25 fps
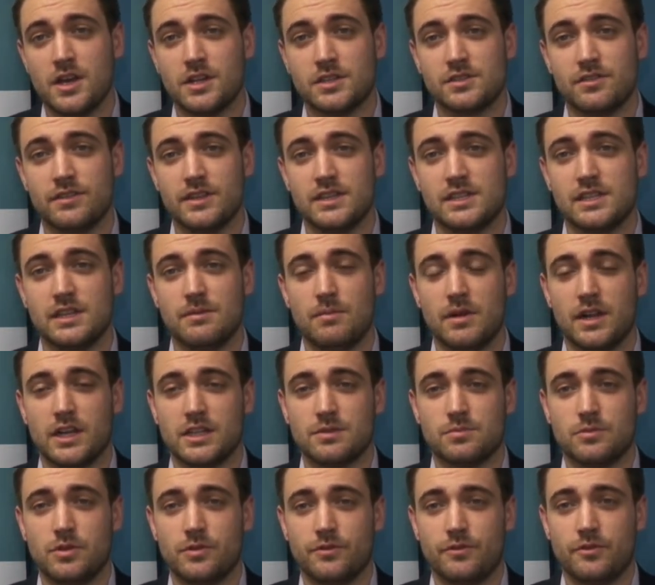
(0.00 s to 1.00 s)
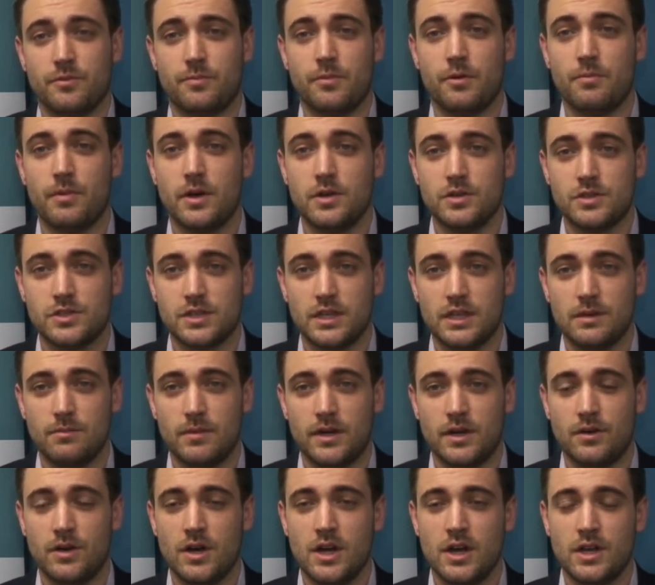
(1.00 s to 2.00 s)
So this email is more of a promotion
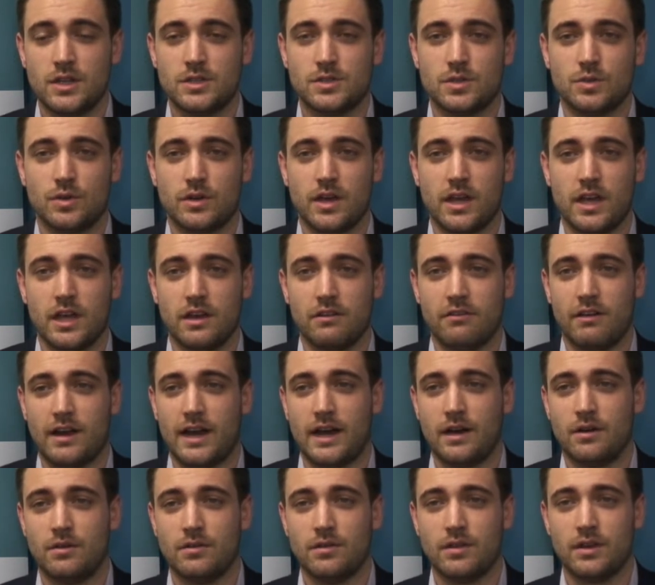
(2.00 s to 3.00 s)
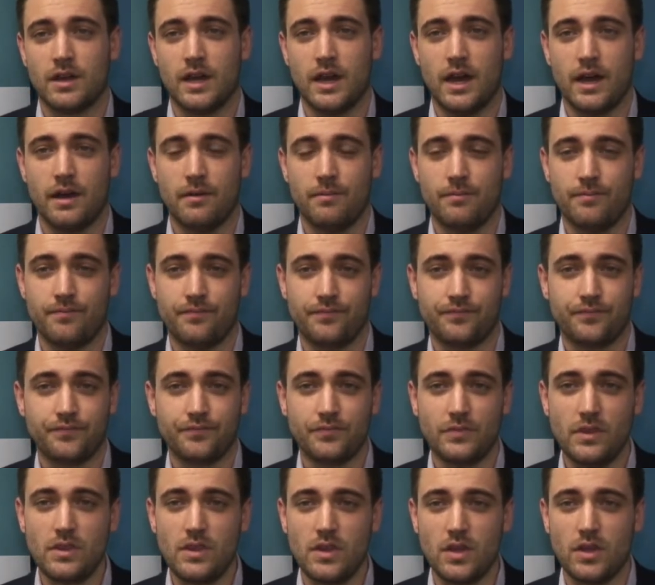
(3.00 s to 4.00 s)
email, talking around
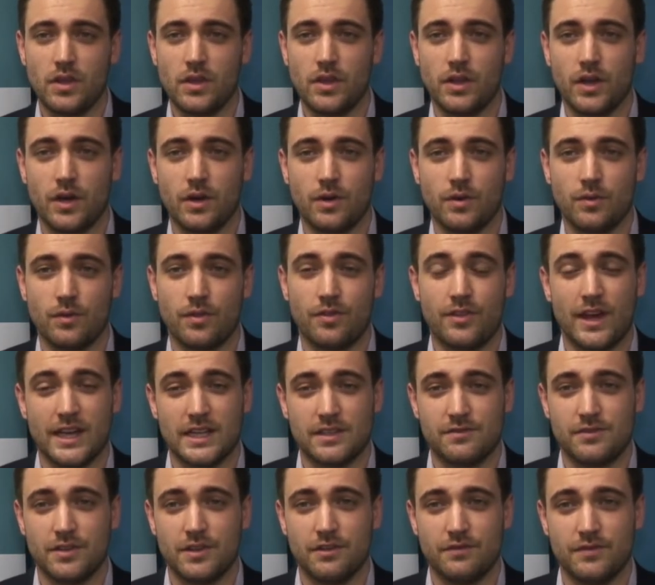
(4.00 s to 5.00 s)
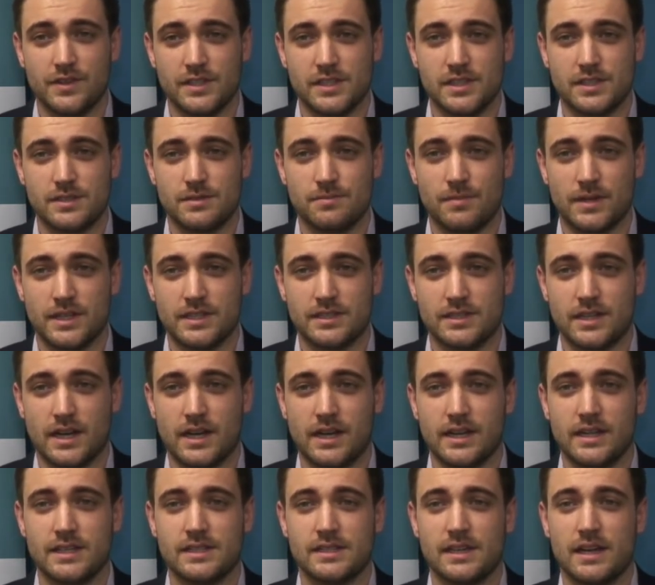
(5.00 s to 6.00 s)
thanks for your visit to my
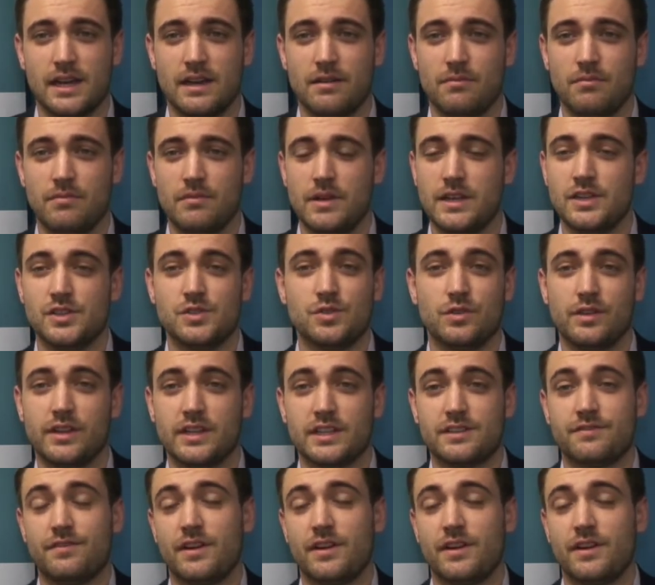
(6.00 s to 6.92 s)
site, enjoy this